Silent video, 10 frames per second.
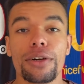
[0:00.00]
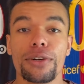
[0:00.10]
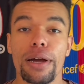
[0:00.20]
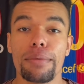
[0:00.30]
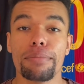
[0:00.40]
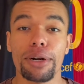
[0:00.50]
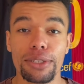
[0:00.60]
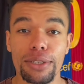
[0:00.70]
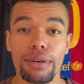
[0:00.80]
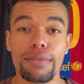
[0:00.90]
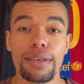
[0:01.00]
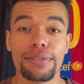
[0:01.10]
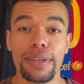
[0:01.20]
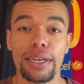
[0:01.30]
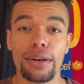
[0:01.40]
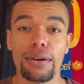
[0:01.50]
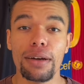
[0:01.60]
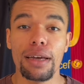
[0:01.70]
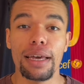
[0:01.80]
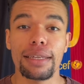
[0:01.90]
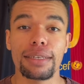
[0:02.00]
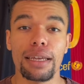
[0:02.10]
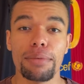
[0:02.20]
All right, part 2 of this video is gonna